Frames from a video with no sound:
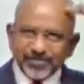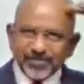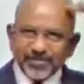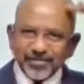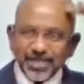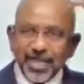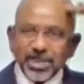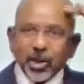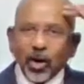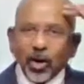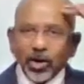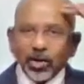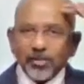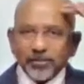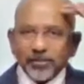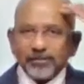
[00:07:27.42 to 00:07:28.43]
it's
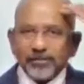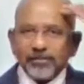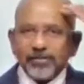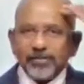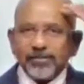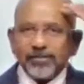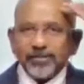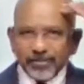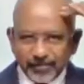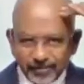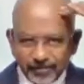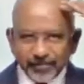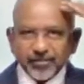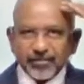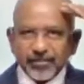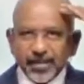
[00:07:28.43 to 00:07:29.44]
all
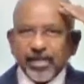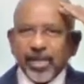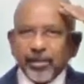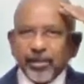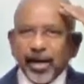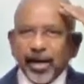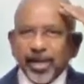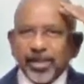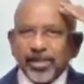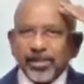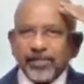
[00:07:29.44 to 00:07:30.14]
in your mind.